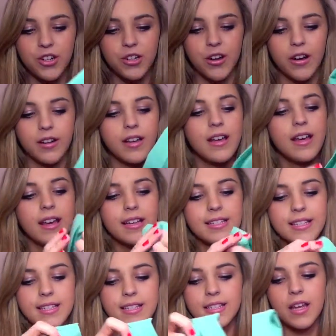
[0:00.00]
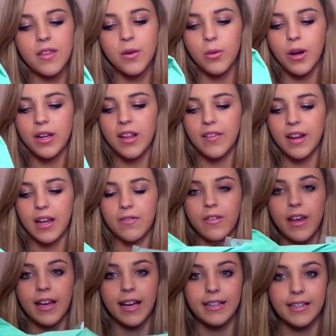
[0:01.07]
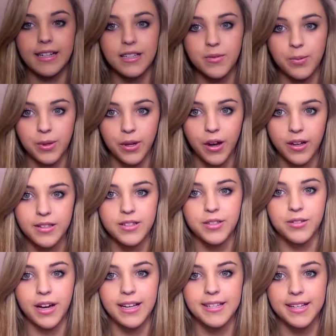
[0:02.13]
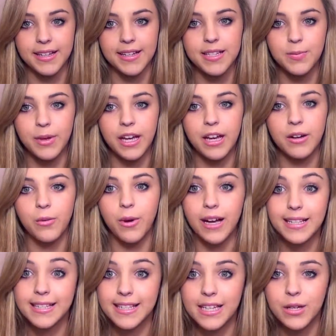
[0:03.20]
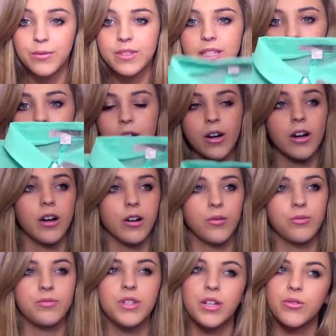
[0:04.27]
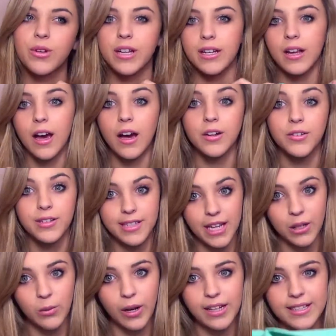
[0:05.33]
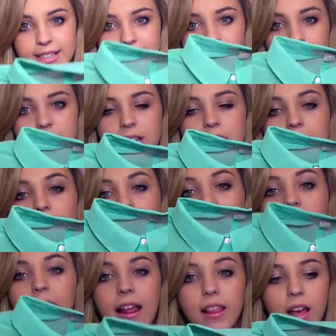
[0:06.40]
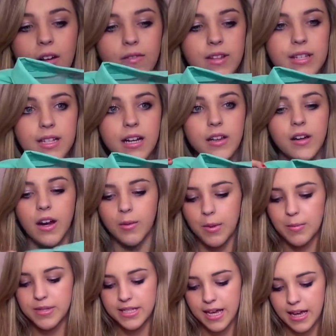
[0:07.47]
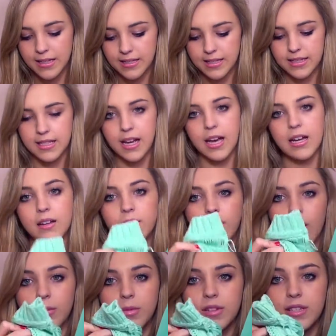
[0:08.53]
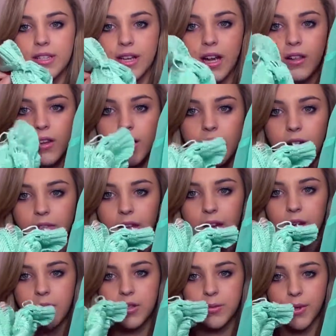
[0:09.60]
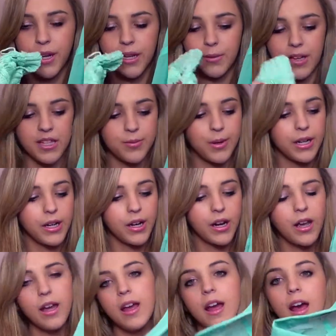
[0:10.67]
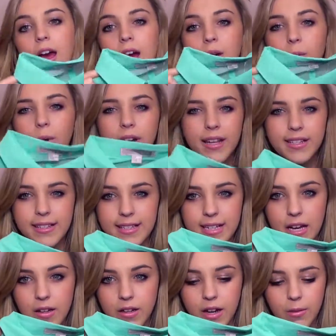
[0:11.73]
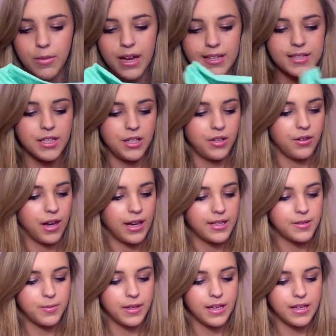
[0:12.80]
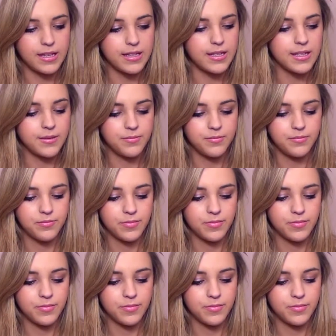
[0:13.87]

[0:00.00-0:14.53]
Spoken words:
shirt on because this is another one that I feel like I need to put on so you guys can explain why it's cute, or so you can understand why it's cute. I love this color, I'm obsessed. It's kind of almost the color that I was wearing in my sweater. What is this color? I'm asking you guys, because